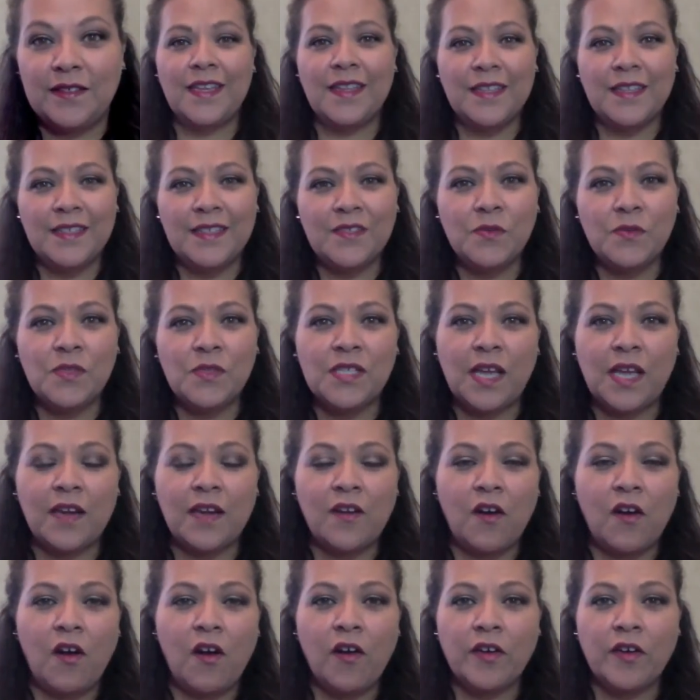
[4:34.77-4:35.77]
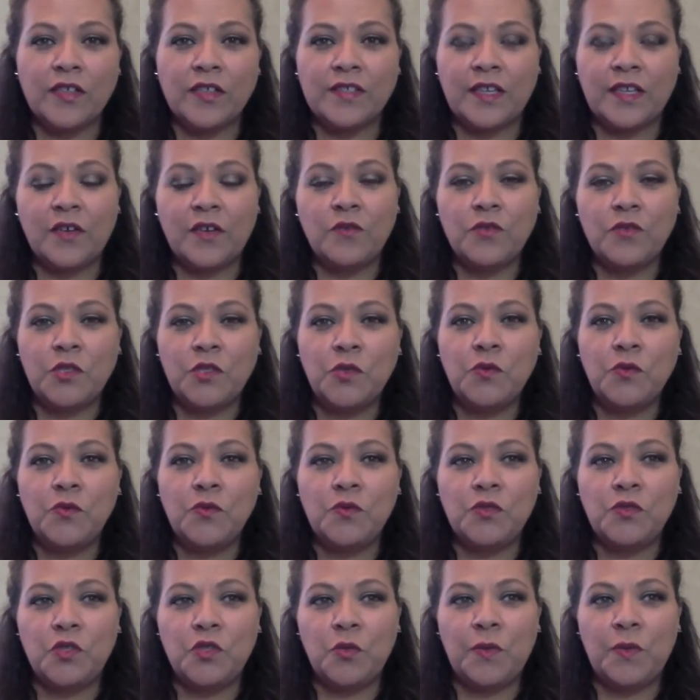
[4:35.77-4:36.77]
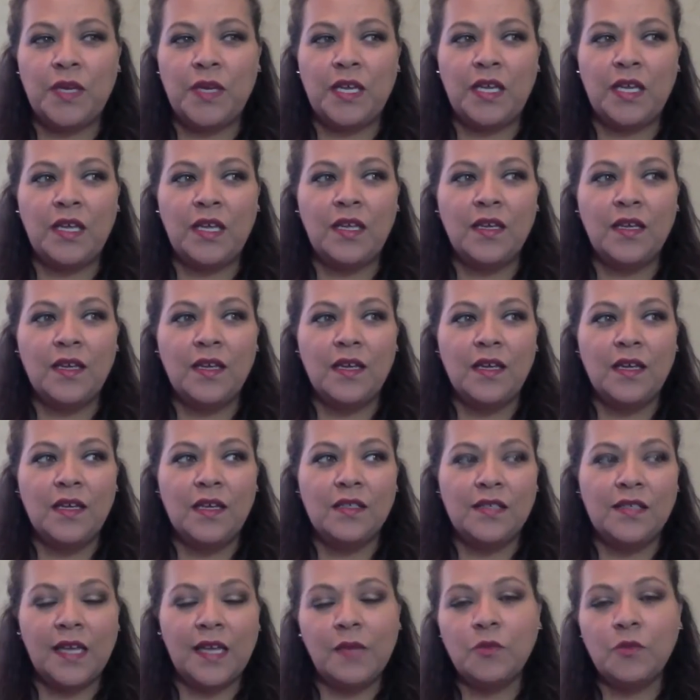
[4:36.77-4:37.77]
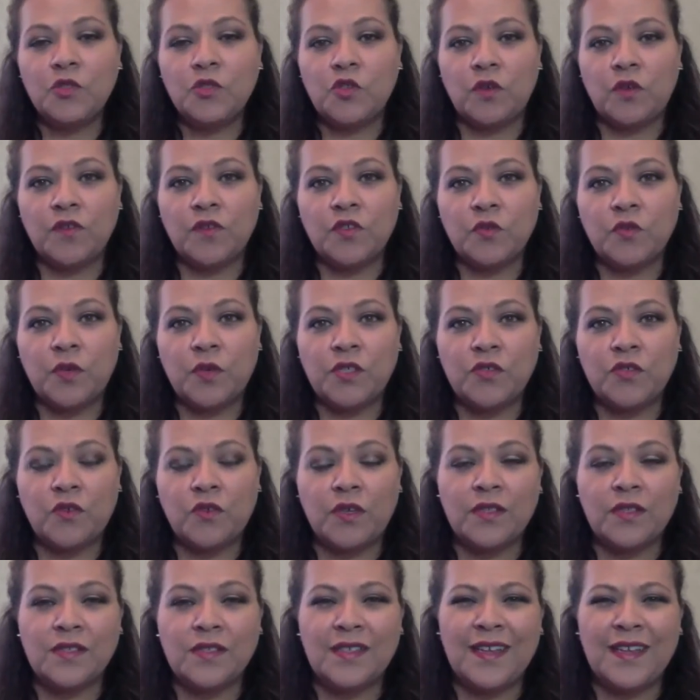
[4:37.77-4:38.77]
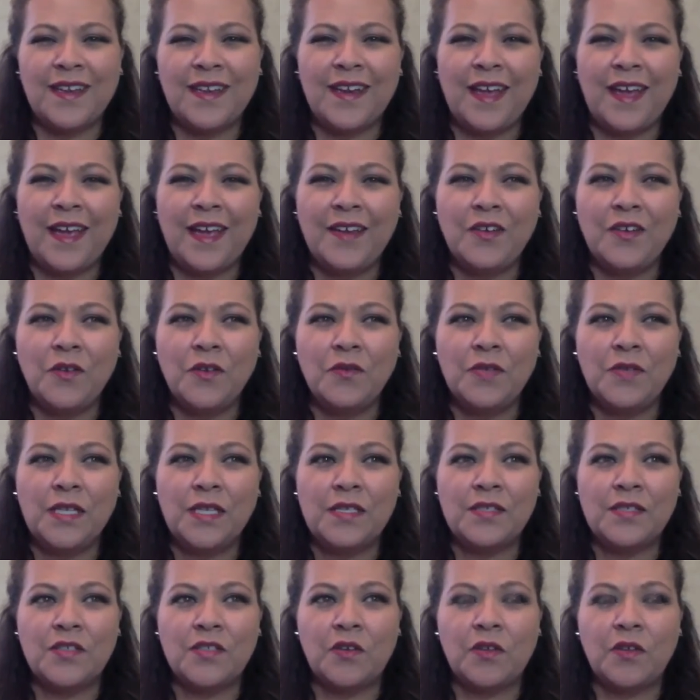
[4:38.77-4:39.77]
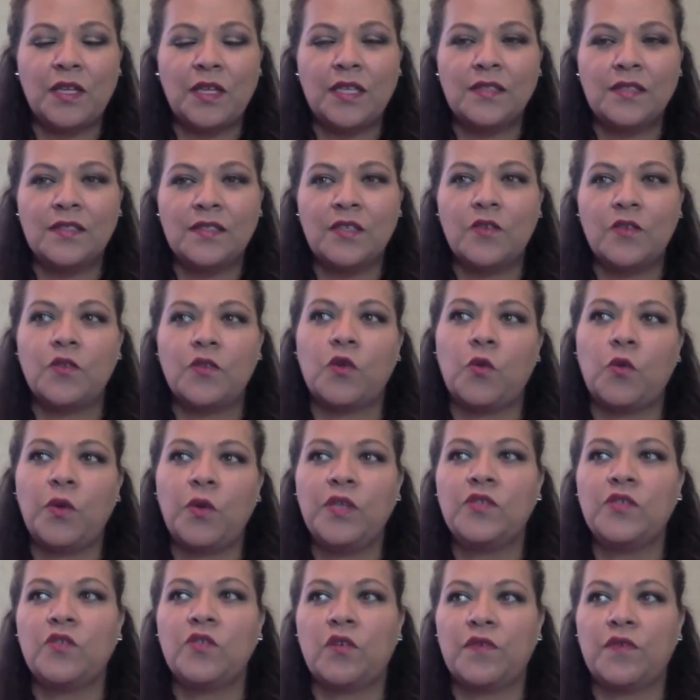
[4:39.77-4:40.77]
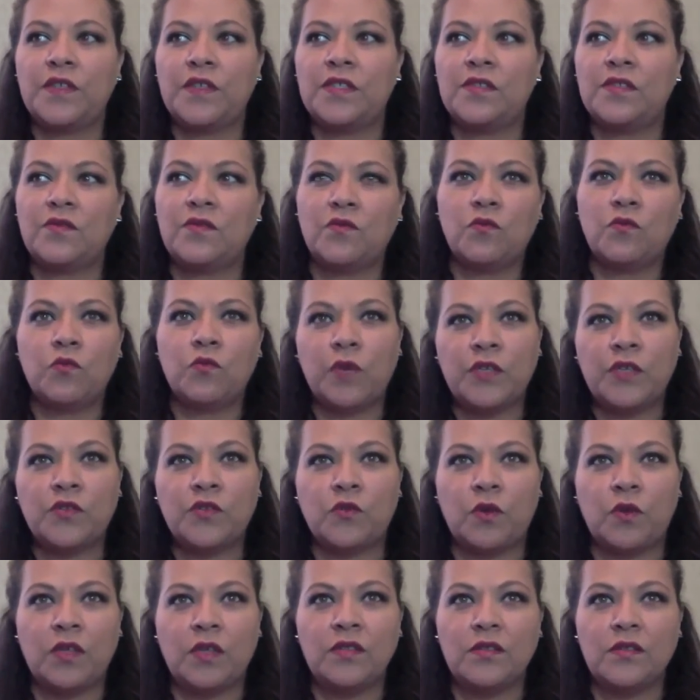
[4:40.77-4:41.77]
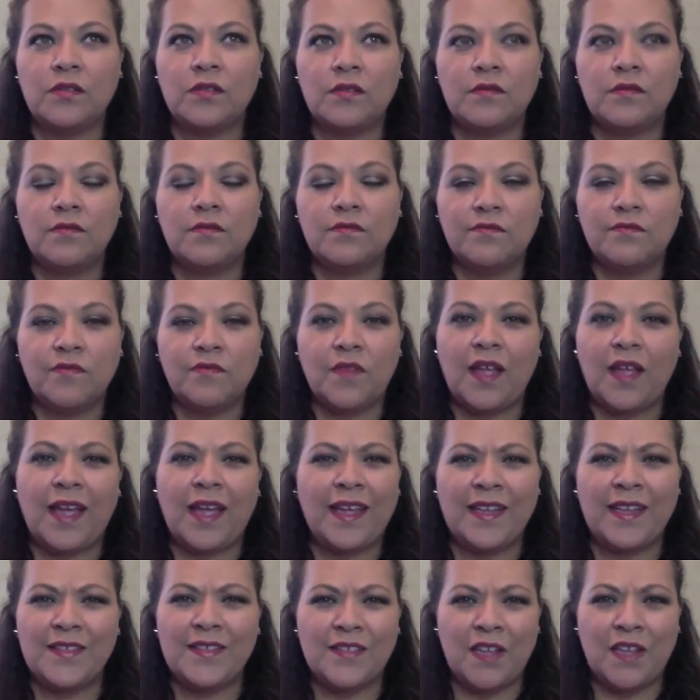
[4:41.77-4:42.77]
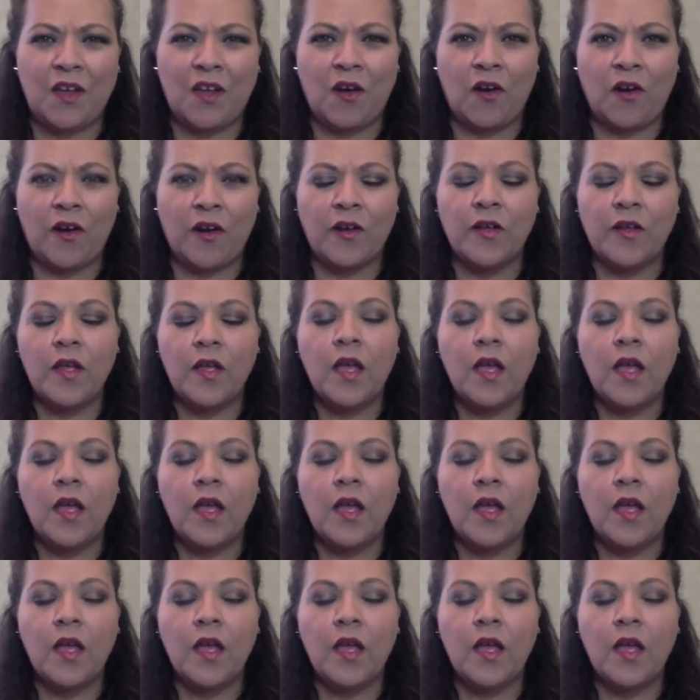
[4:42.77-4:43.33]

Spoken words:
This one's kind of hard because I don't do too many table service restaurants, and I don't necessarily consider the quick service restaurants. I guess they are.